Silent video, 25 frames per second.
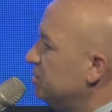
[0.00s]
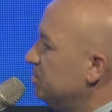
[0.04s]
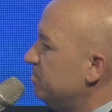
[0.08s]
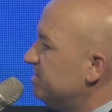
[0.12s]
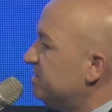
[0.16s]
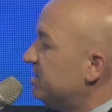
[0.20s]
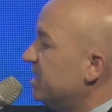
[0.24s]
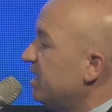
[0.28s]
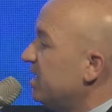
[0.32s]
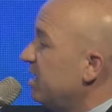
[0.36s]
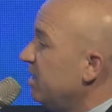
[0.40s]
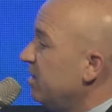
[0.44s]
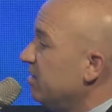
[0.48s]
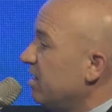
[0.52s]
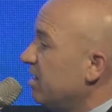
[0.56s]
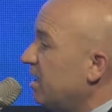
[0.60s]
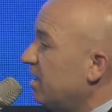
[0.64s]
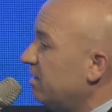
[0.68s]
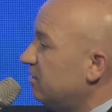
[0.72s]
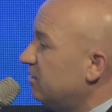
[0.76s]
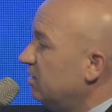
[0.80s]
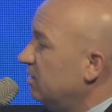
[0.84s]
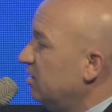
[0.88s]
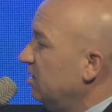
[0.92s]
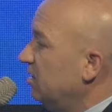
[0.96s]
saying
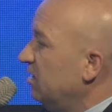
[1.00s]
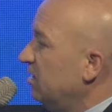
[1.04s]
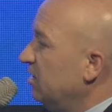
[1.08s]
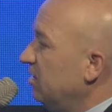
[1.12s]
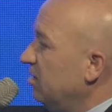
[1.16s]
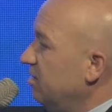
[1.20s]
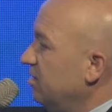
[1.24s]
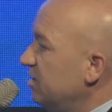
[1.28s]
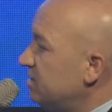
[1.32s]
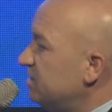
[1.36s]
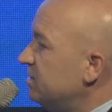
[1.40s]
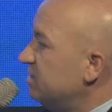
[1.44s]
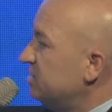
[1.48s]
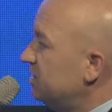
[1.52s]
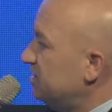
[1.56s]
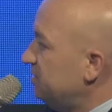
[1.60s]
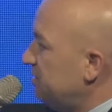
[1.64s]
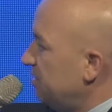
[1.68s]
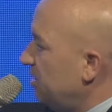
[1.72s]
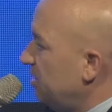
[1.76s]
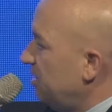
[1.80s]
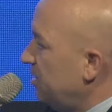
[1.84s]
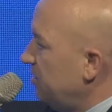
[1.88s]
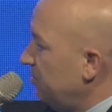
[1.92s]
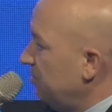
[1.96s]
that this is a
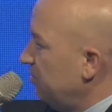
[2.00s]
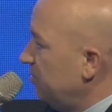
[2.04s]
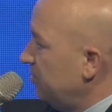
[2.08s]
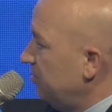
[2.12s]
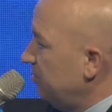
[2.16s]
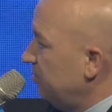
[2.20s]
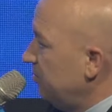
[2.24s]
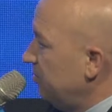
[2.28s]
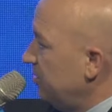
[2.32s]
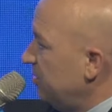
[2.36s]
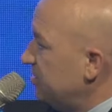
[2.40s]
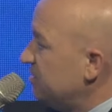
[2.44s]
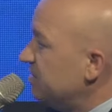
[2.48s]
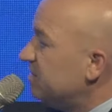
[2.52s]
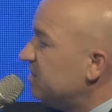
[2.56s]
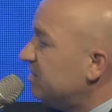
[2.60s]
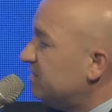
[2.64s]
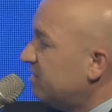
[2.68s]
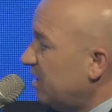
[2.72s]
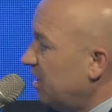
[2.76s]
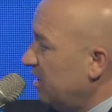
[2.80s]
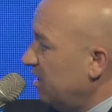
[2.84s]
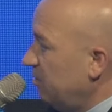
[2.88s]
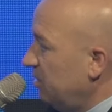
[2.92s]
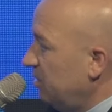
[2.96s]

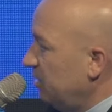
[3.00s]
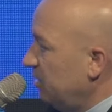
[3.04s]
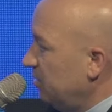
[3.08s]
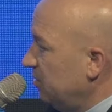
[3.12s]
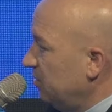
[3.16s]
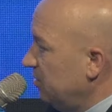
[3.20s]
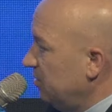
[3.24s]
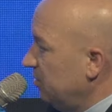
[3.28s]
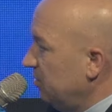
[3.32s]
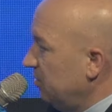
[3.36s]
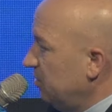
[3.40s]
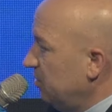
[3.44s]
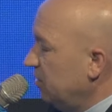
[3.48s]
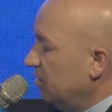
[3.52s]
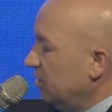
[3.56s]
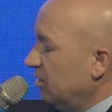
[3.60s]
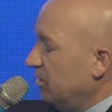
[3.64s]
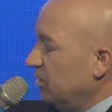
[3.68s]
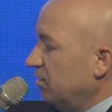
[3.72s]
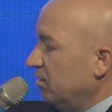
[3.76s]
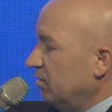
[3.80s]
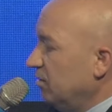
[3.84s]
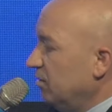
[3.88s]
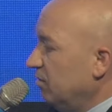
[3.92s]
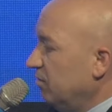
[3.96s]
timing
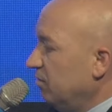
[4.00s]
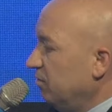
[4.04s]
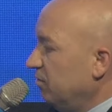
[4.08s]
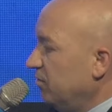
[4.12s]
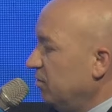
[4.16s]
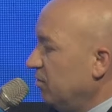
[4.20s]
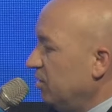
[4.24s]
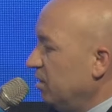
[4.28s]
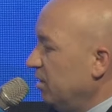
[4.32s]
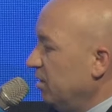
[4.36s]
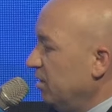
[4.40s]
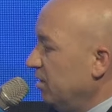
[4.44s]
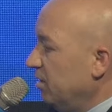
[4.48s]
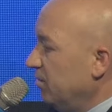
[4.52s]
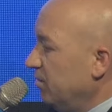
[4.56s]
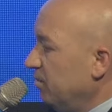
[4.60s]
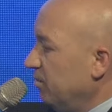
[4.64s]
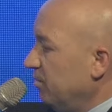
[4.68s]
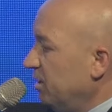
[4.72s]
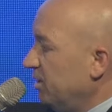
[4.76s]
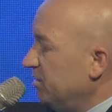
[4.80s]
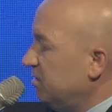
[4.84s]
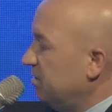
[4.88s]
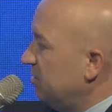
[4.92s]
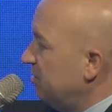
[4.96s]
for a
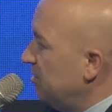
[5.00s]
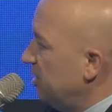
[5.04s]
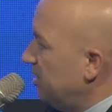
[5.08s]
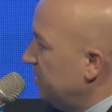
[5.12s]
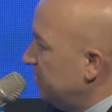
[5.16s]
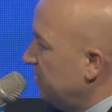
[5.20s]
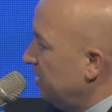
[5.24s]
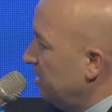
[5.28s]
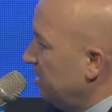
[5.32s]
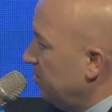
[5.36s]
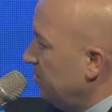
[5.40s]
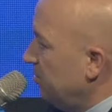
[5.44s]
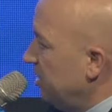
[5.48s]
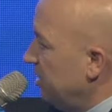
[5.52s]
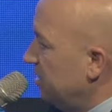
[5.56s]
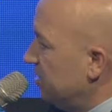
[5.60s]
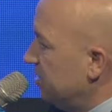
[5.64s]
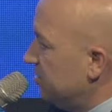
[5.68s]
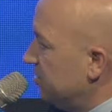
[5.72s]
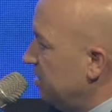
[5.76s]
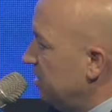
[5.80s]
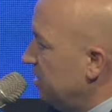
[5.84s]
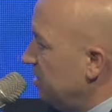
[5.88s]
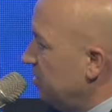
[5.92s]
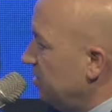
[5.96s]
military attack by
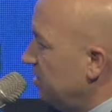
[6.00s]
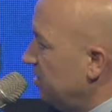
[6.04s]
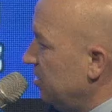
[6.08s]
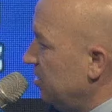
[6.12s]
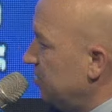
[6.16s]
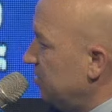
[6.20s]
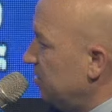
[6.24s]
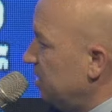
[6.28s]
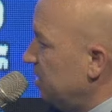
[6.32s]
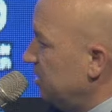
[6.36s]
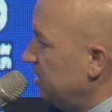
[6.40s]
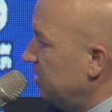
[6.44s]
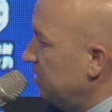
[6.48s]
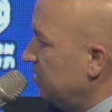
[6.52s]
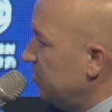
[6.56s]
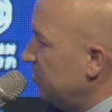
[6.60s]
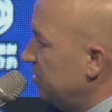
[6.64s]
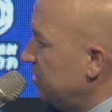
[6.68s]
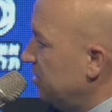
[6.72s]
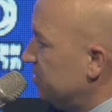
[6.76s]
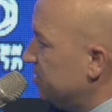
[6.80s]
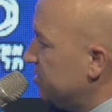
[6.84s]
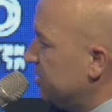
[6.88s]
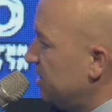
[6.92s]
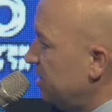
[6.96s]
Israel on the Iranian
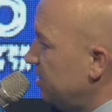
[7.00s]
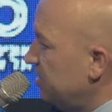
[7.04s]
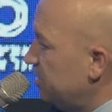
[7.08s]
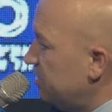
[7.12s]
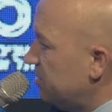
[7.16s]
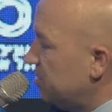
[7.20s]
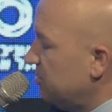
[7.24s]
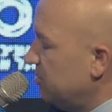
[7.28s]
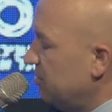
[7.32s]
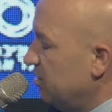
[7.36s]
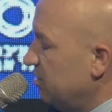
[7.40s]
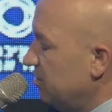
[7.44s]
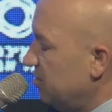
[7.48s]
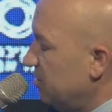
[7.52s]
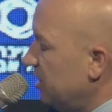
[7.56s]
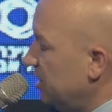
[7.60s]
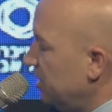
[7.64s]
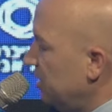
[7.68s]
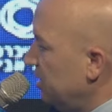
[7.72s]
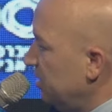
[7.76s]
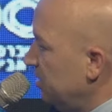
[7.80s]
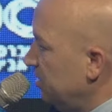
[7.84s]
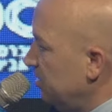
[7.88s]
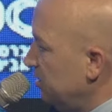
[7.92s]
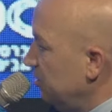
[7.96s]
nuclear sites, on the
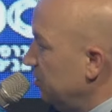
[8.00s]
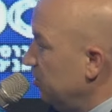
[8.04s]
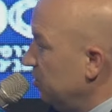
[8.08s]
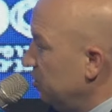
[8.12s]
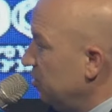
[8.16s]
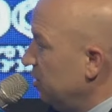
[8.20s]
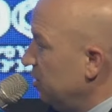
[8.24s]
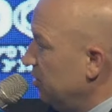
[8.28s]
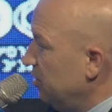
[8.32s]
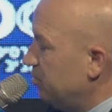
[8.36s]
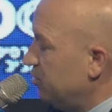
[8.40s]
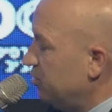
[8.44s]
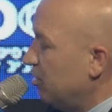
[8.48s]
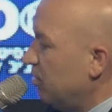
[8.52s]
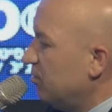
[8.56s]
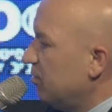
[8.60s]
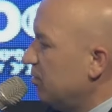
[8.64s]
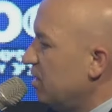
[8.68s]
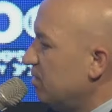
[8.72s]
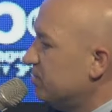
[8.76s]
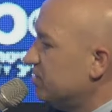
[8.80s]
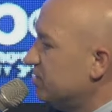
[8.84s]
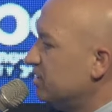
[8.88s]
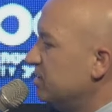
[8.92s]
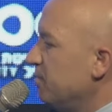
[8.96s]
Iranian nuclear
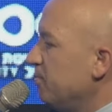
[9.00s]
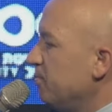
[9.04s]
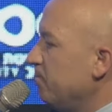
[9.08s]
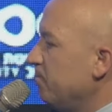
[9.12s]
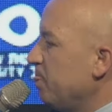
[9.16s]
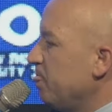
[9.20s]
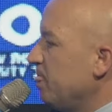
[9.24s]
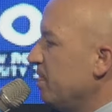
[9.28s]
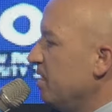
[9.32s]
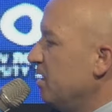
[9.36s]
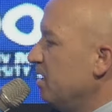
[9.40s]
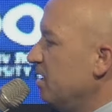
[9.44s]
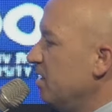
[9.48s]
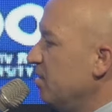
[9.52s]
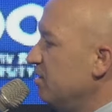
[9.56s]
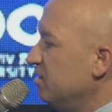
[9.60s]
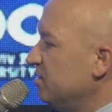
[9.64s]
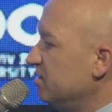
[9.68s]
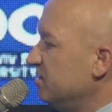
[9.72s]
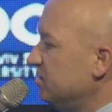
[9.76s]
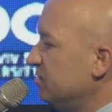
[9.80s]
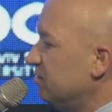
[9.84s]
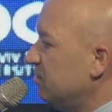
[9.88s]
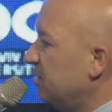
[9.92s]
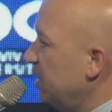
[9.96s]
programs. This
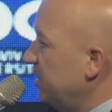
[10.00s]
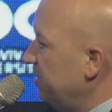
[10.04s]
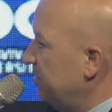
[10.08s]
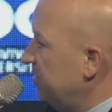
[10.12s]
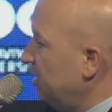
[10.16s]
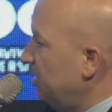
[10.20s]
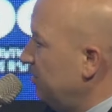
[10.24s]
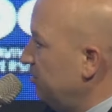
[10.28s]
is the right time